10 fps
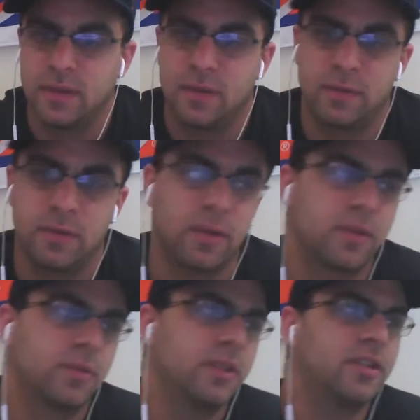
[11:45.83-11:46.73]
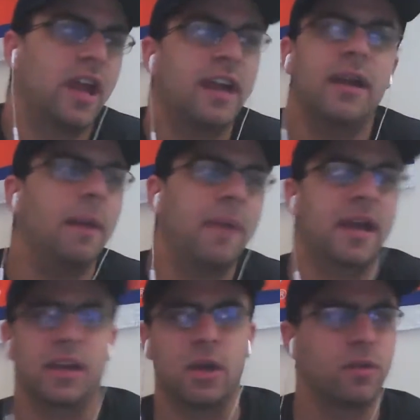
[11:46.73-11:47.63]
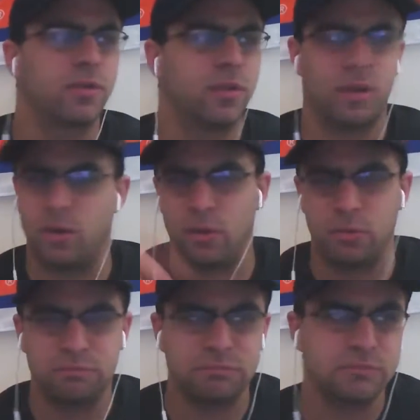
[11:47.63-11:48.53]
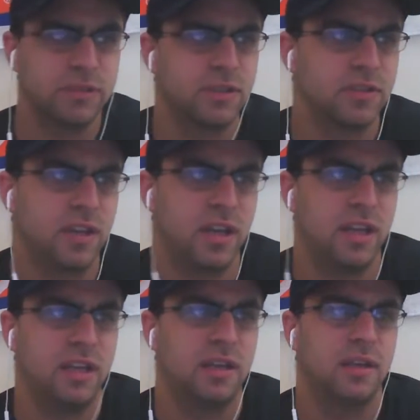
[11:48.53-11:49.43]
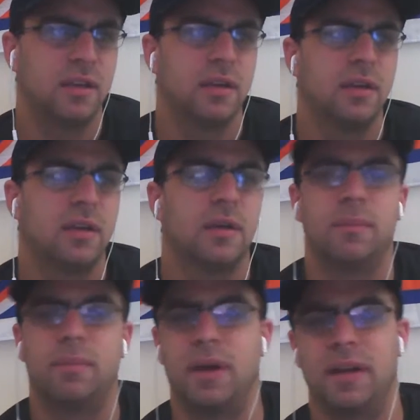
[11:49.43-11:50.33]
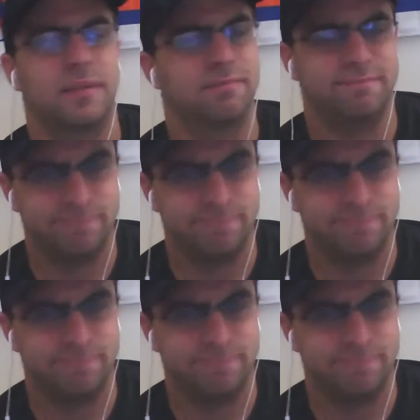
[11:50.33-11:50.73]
A few others listed. I'm not going to go through the whole city, but